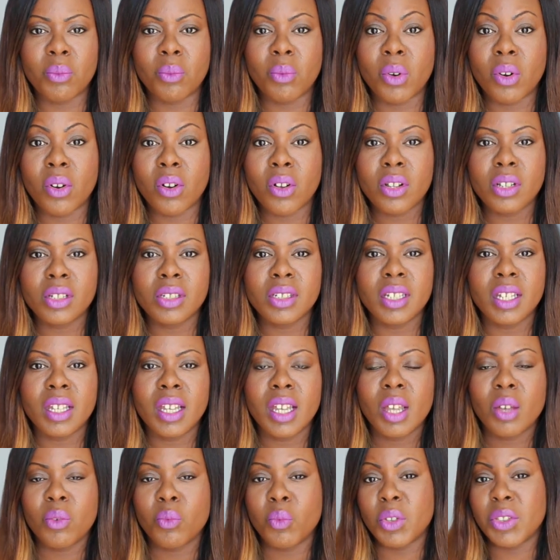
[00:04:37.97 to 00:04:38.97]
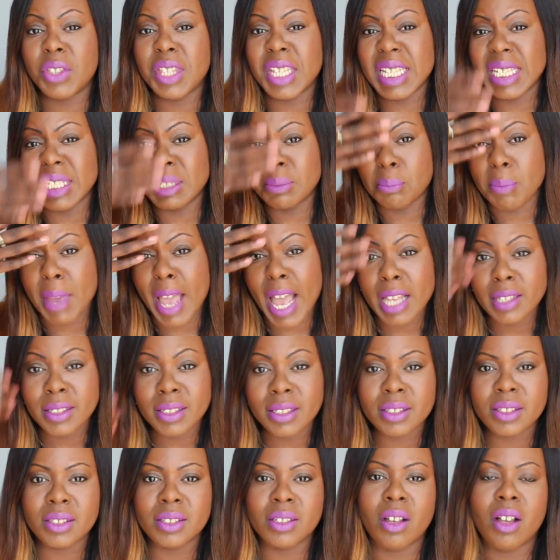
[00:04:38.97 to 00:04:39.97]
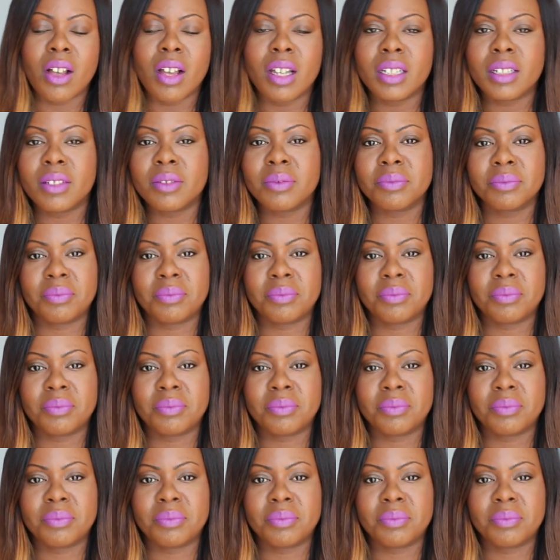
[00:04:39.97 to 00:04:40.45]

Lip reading: world with these masks on,